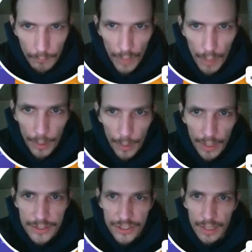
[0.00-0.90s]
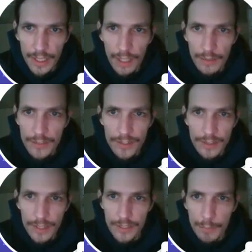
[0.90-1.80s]
but like I said, they got
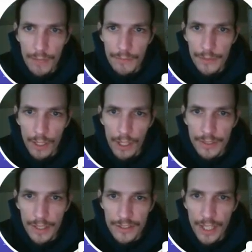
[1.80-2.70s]
this monthly contest.